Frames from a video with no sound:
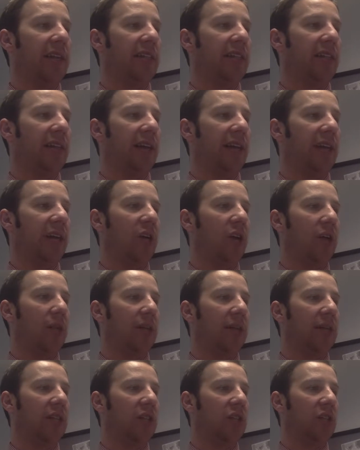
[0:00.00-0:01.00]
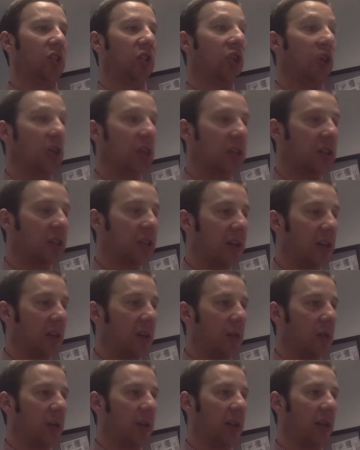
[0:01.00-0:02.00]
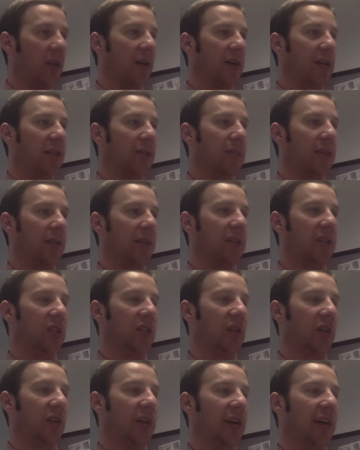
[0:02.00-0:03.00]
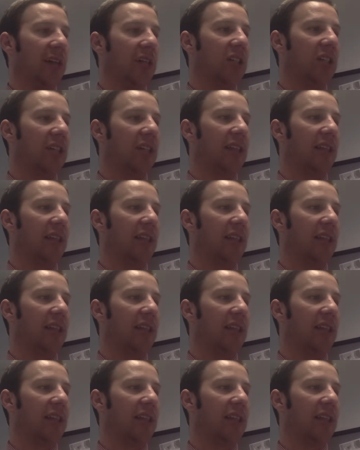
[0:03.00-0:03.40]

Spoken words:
to the hate crime against a church with a largely Middle Eastern congregation.